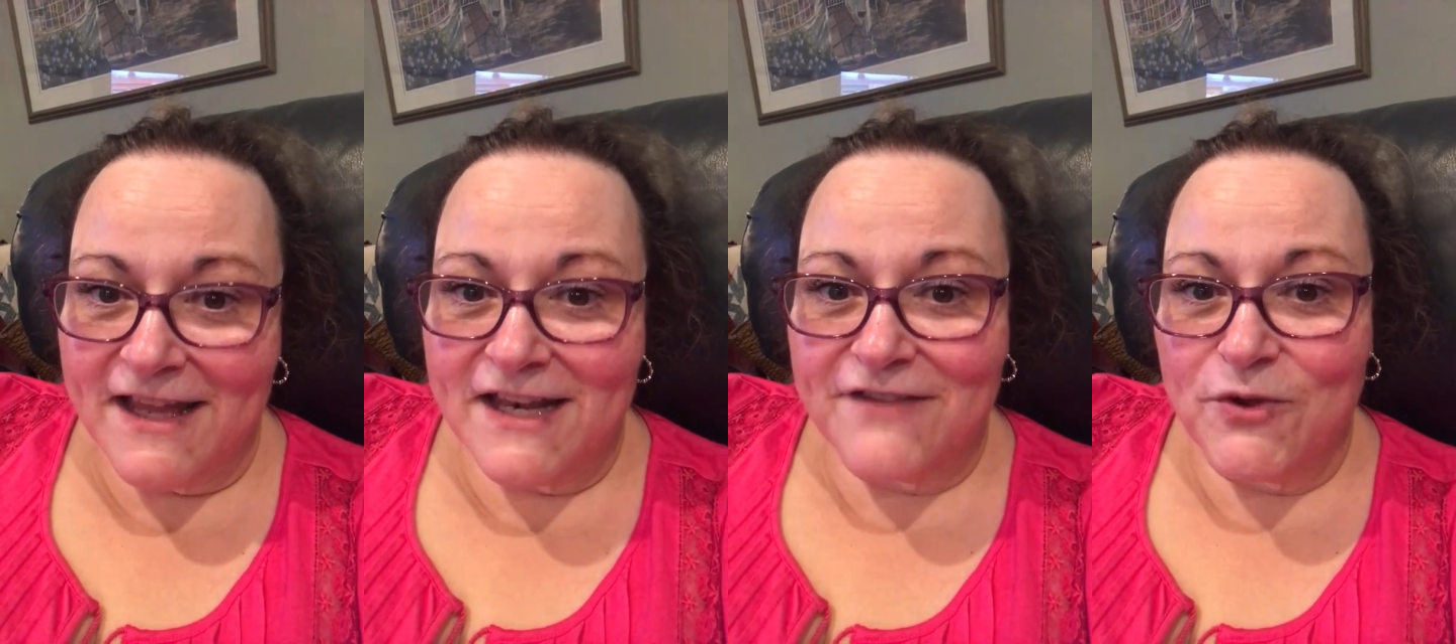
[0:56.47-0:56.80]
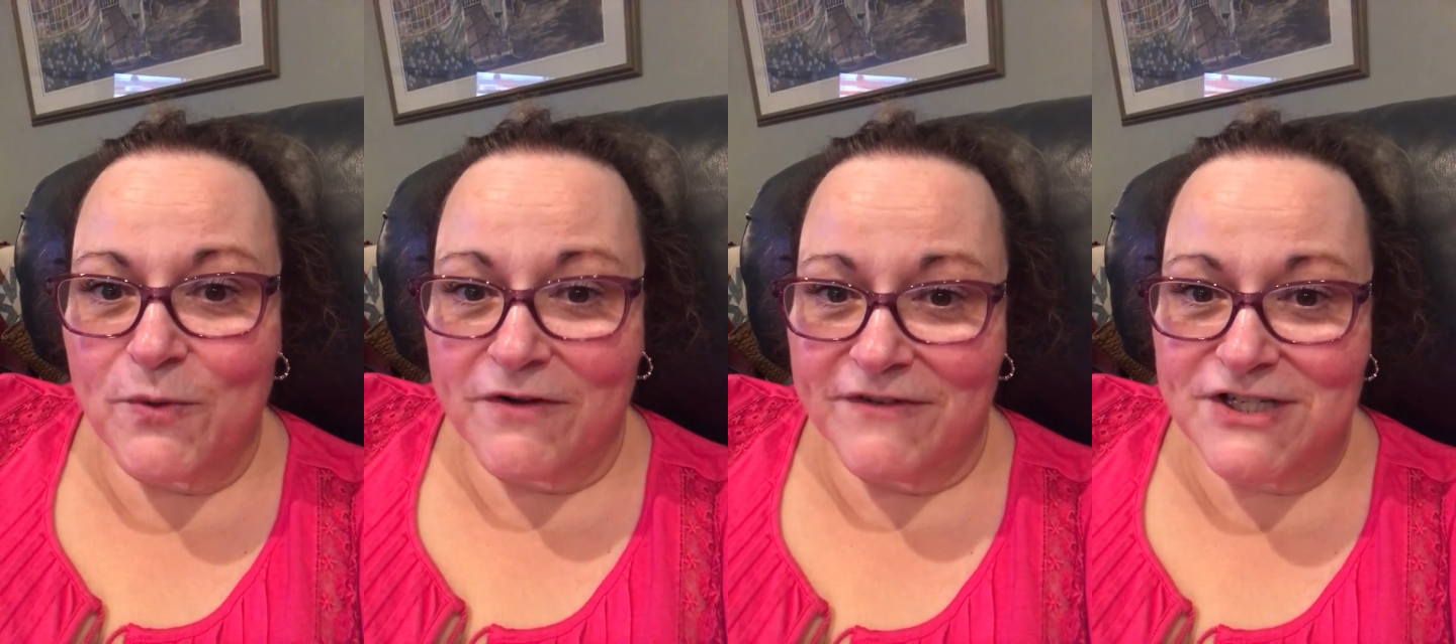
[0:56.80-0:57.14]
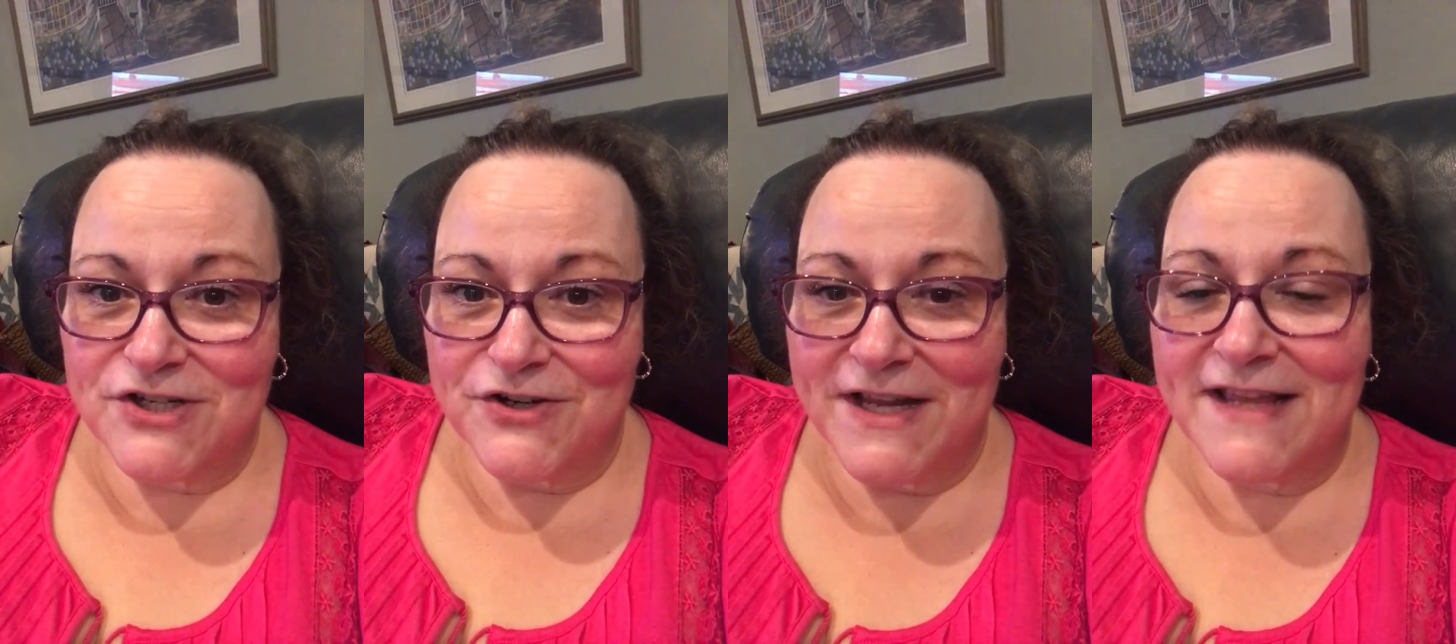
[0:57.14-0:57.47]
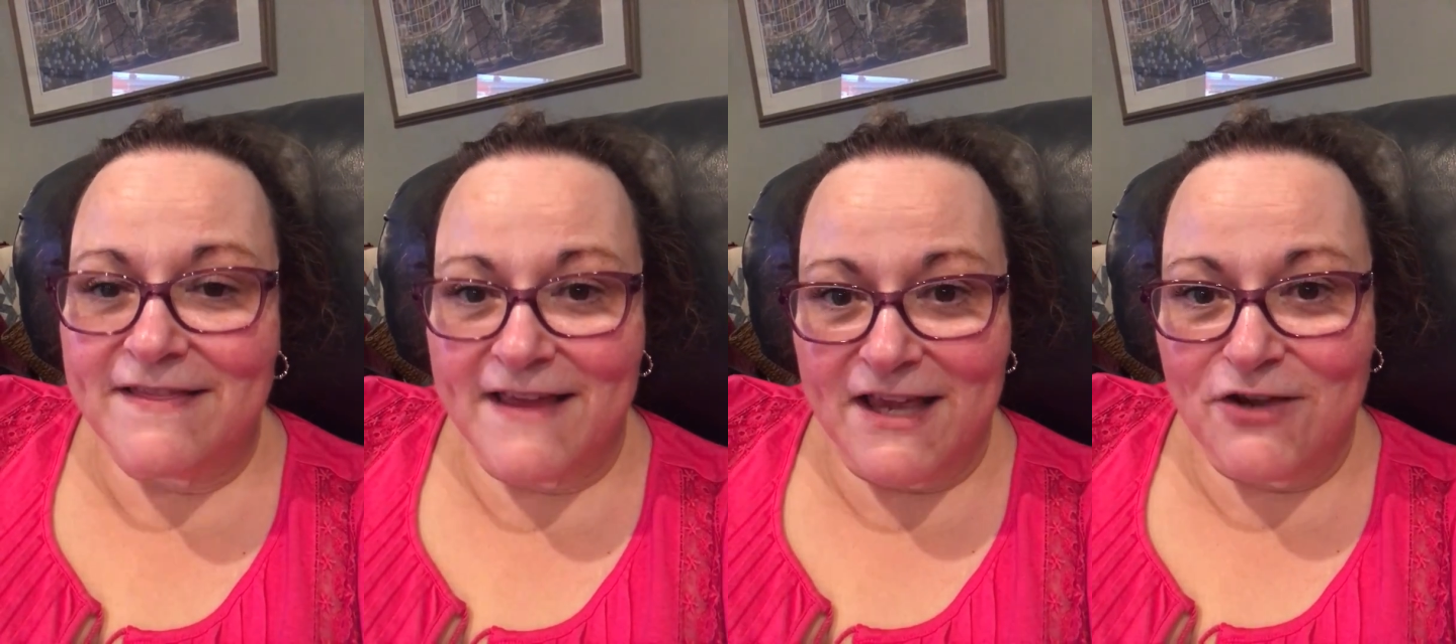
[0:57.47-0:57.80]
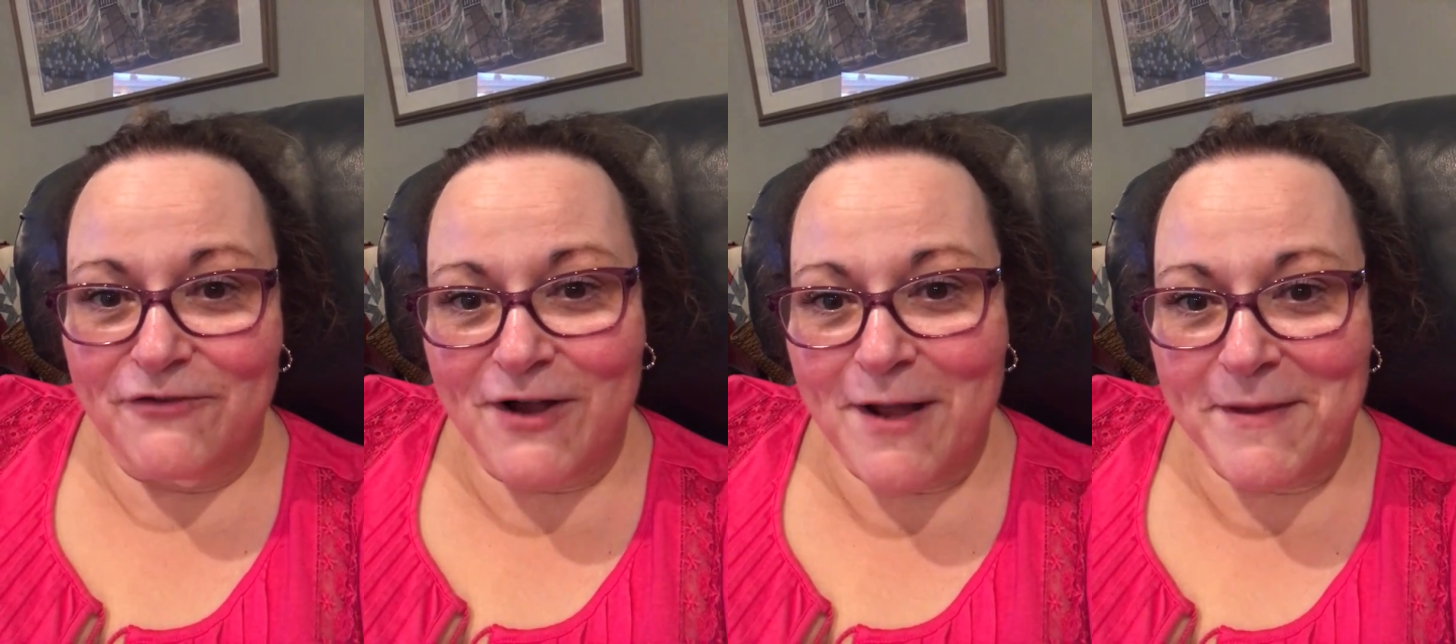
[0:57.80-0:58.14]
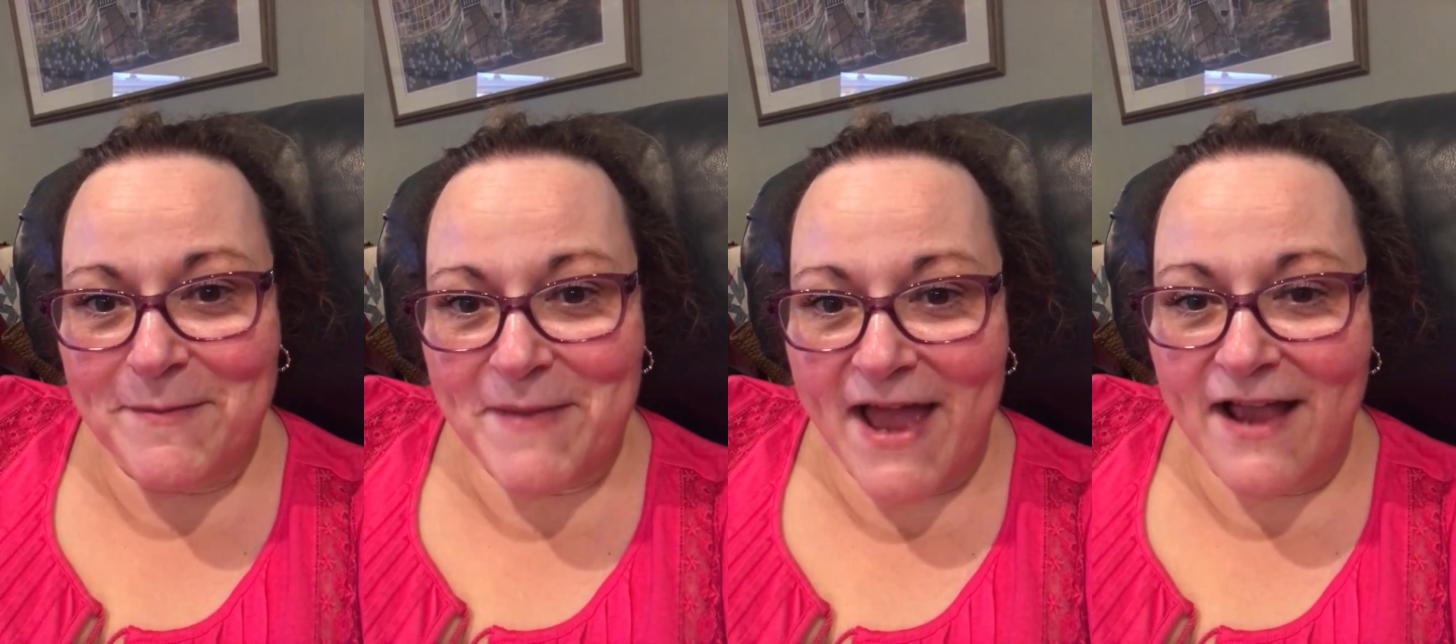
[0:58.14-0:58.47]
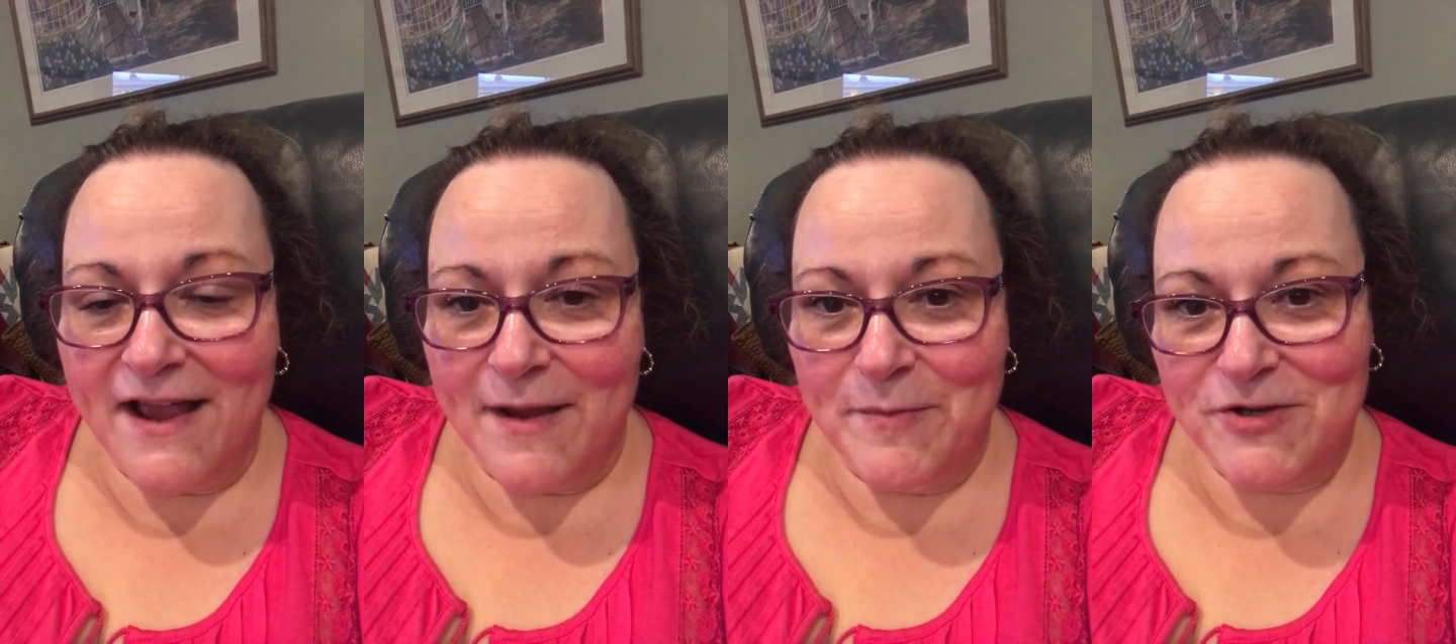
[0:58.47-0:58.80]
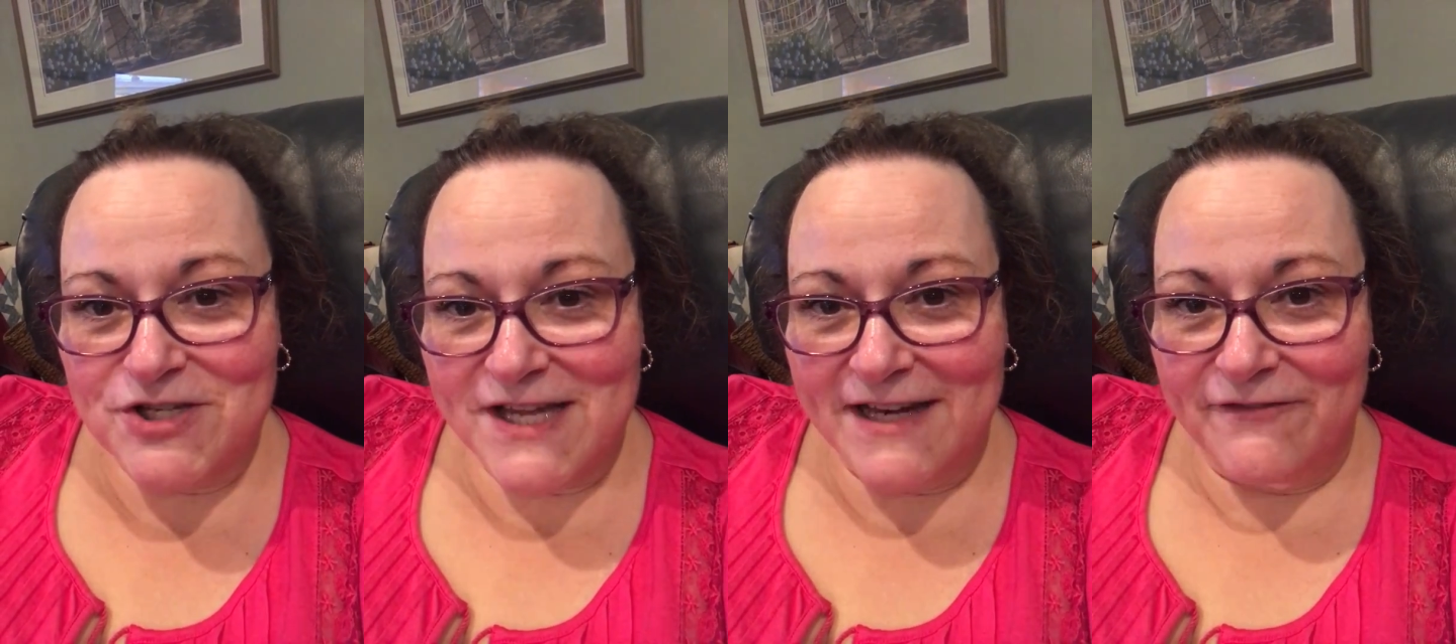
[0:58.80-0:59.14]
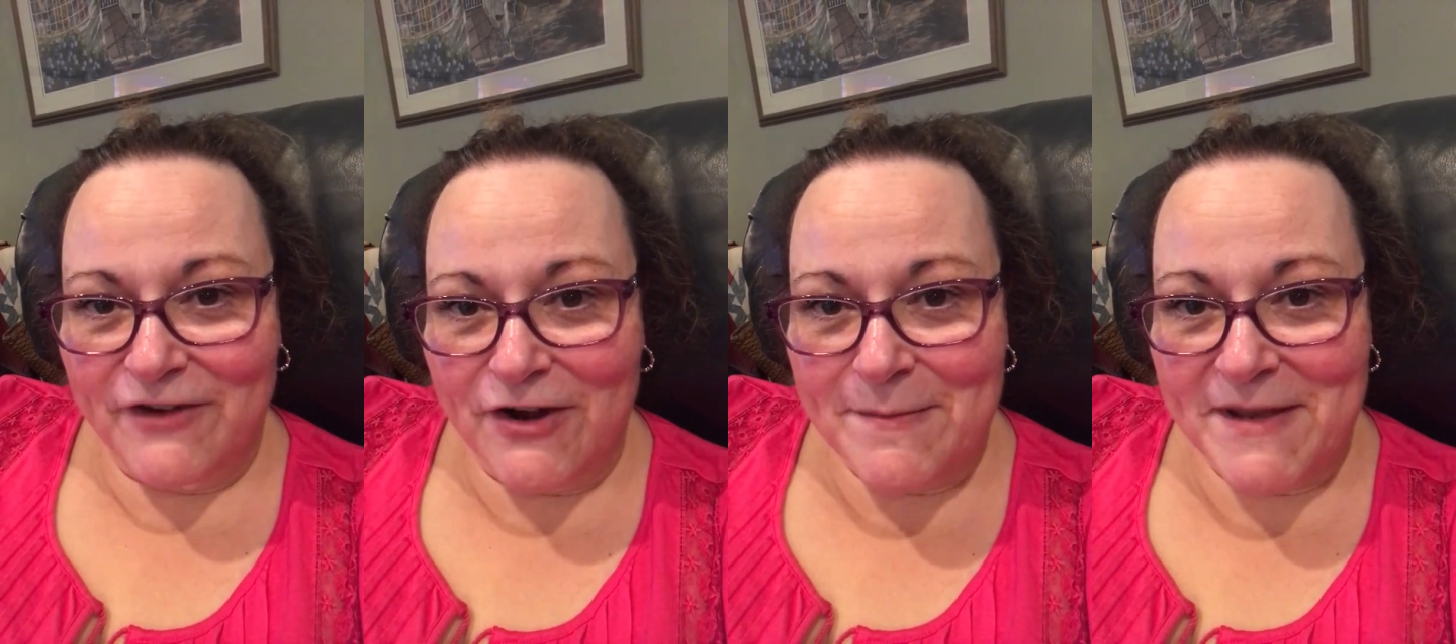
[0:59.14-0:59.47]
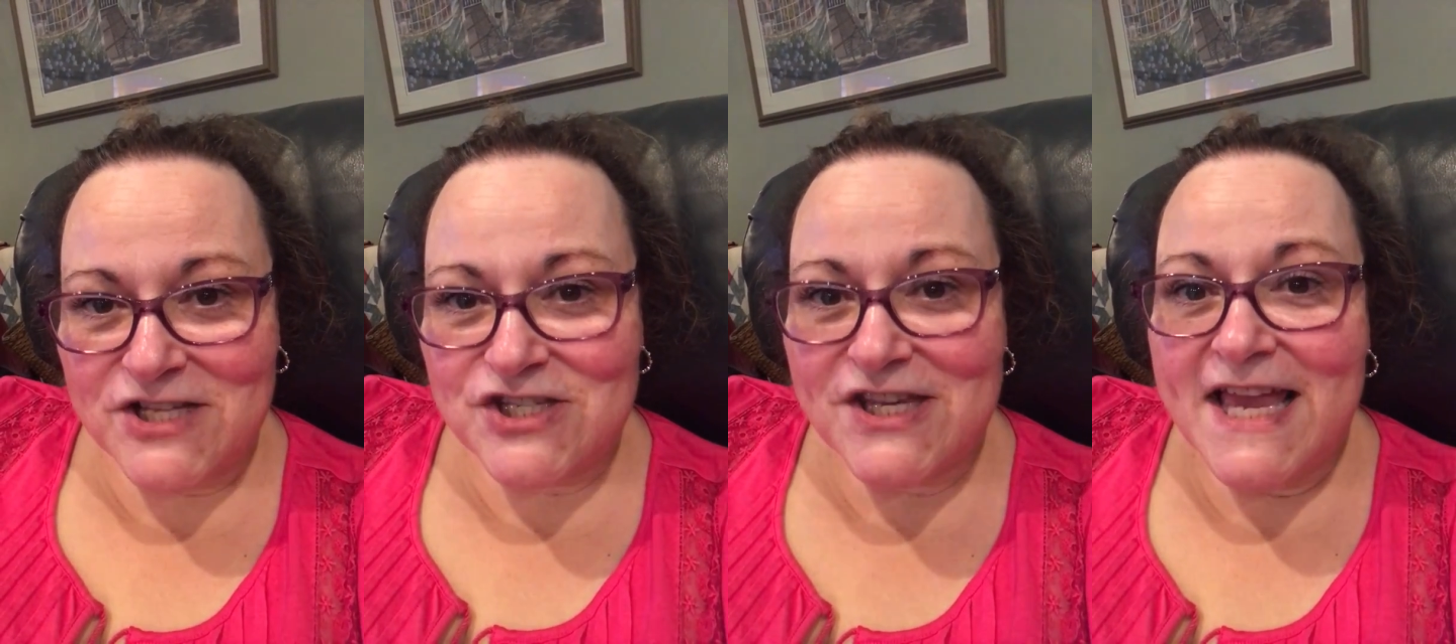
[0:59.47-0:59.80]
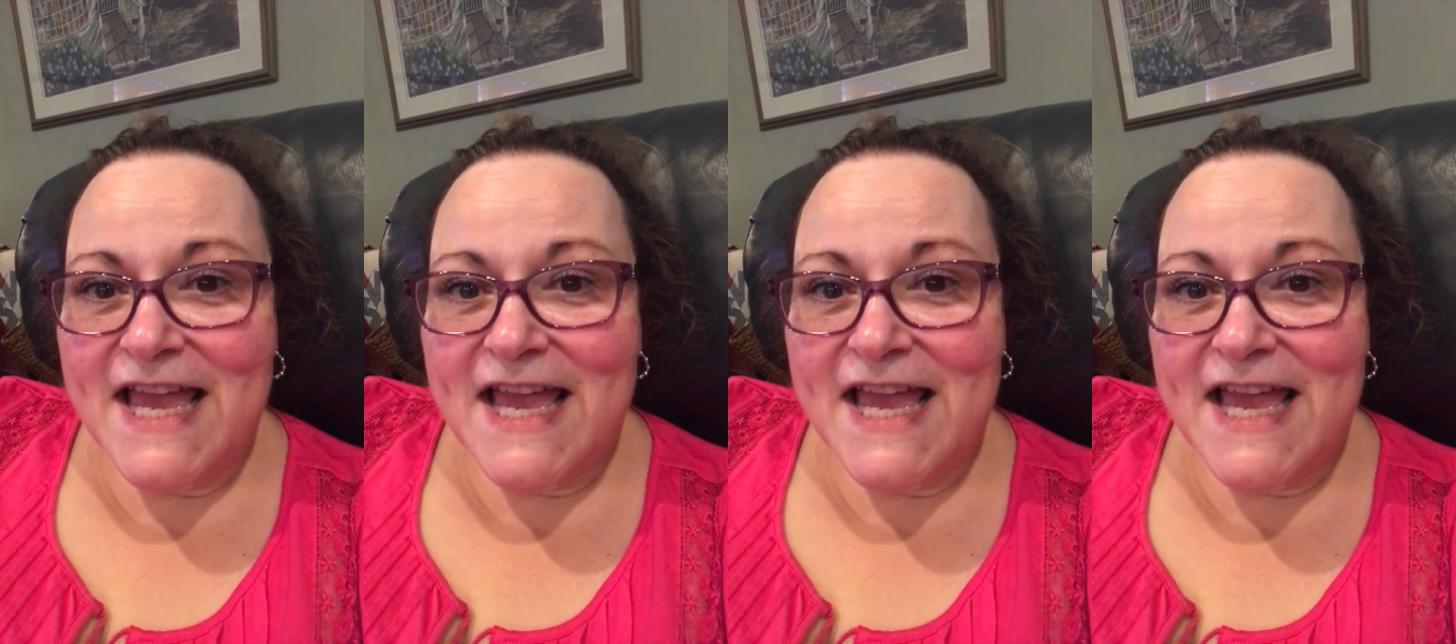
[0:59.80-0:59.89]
And if you are returning, thank you for coming back. I appreciate it very much.